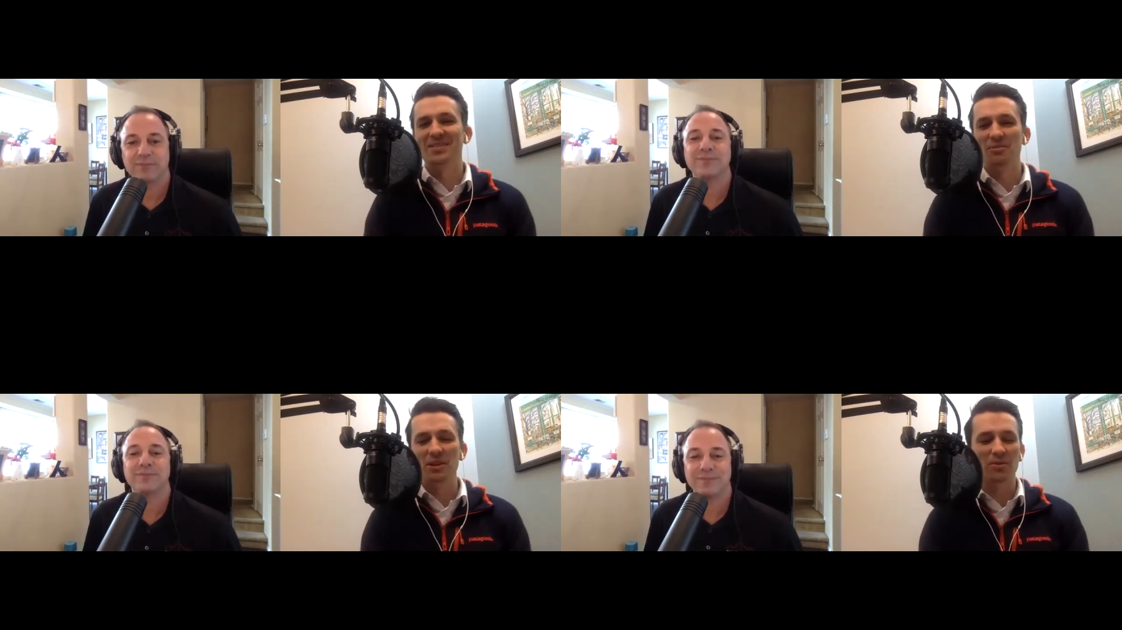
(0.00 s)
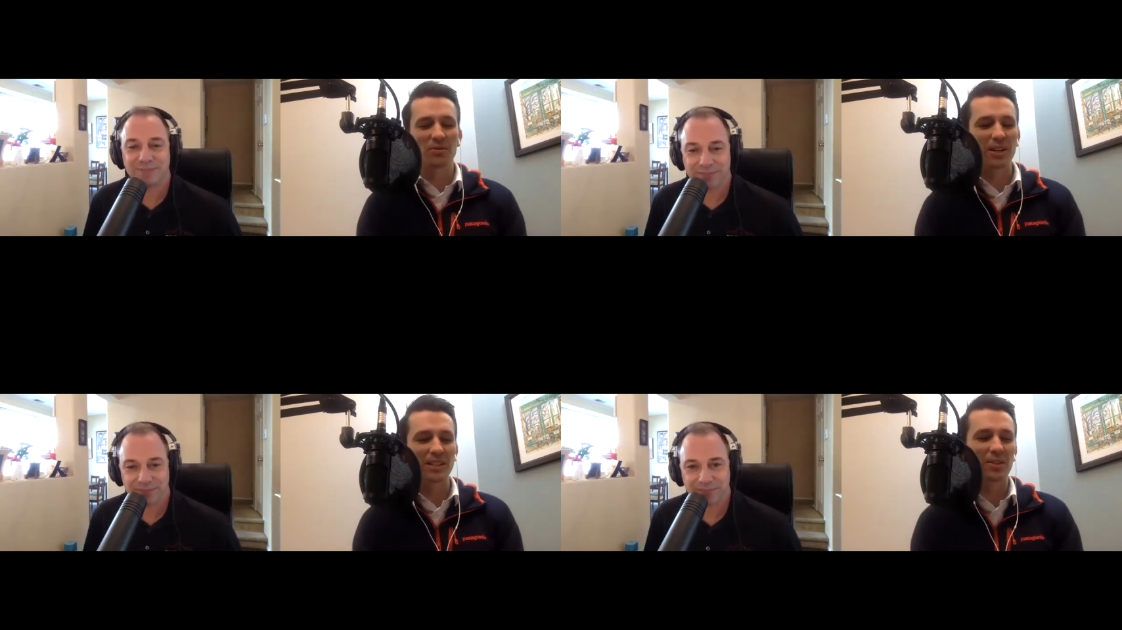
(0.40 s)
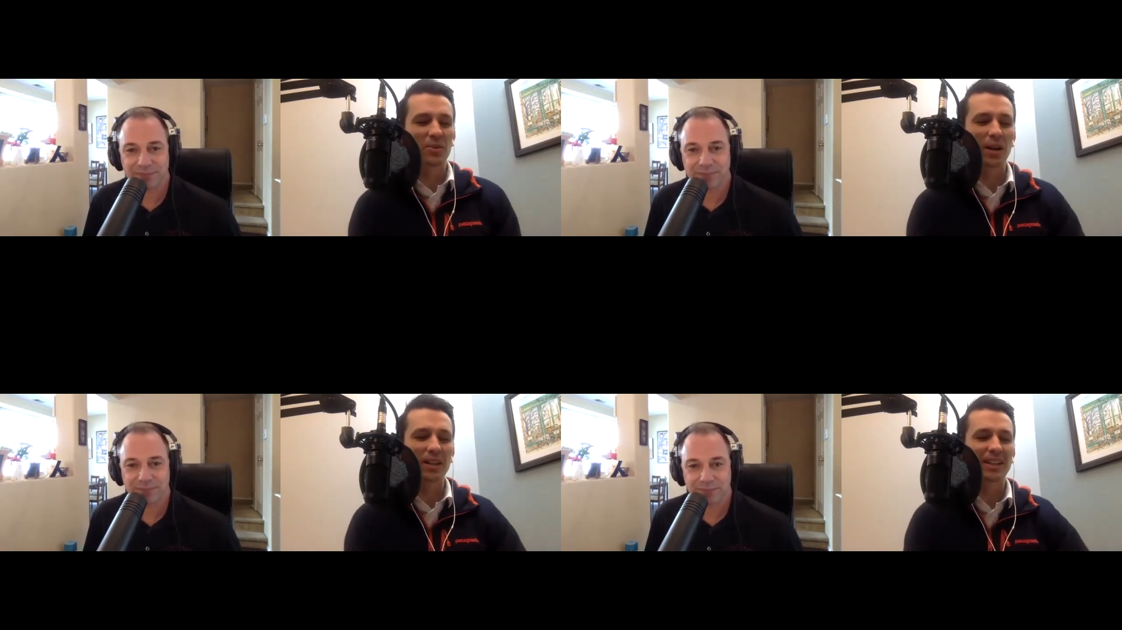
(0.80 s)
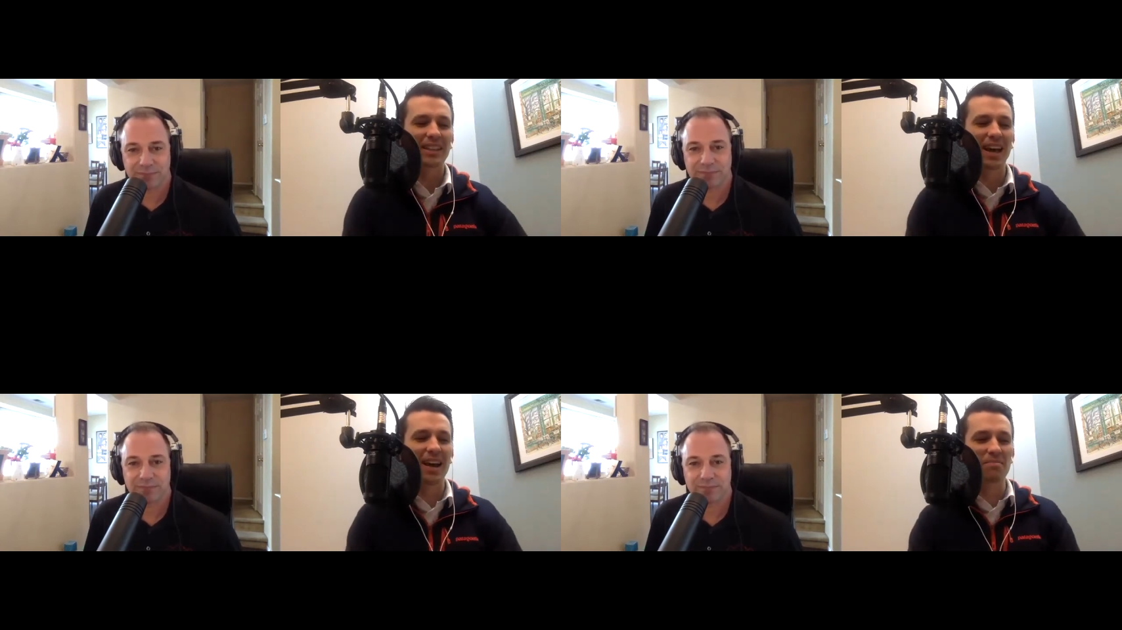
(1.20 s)
Speaker 1: We don't phrase it quite
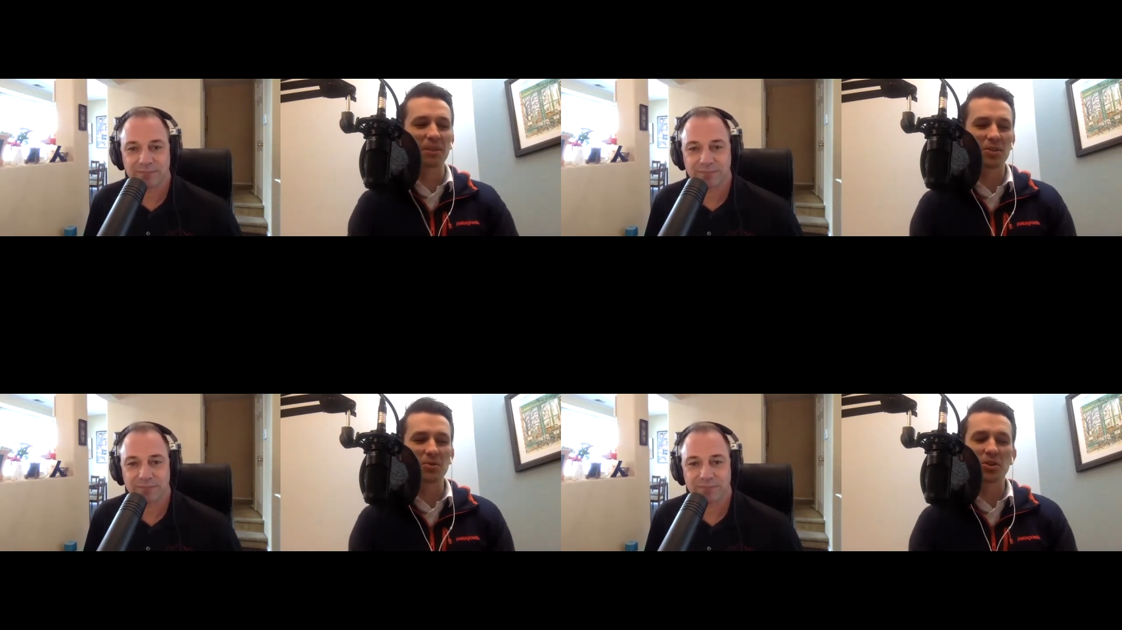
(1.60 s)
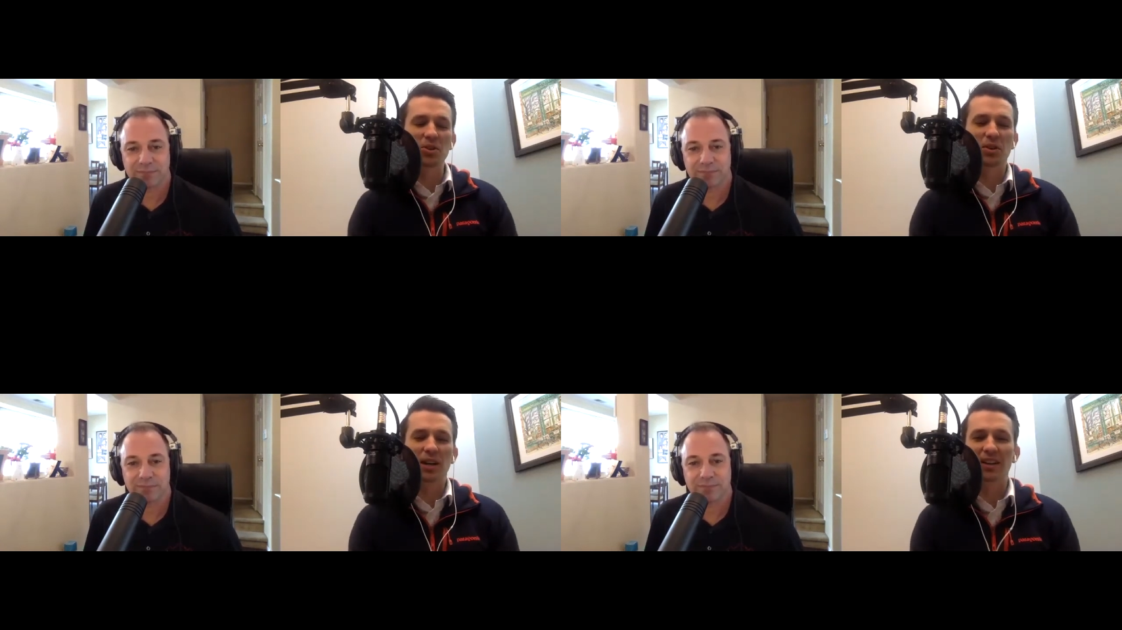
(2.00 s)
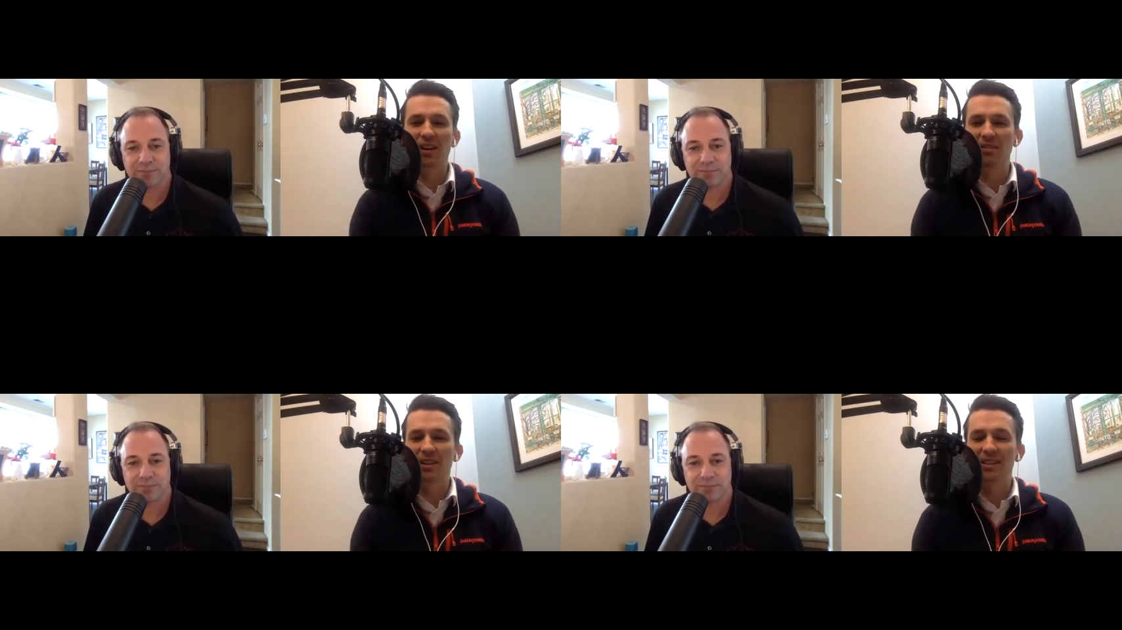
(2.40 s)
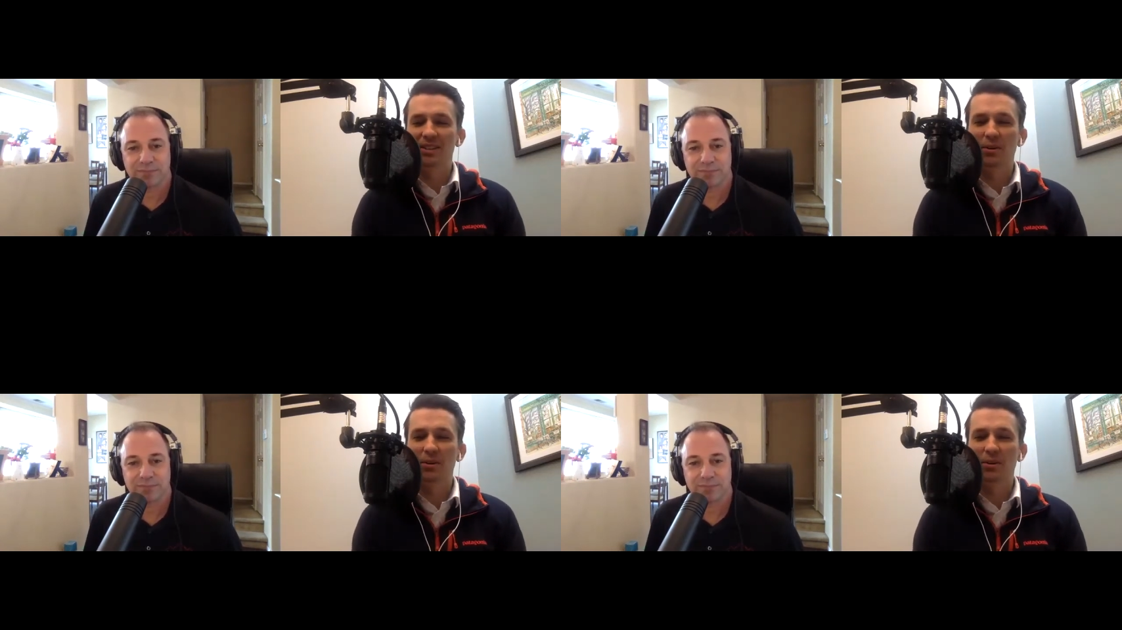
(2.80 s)
like that, but you do, and I love it.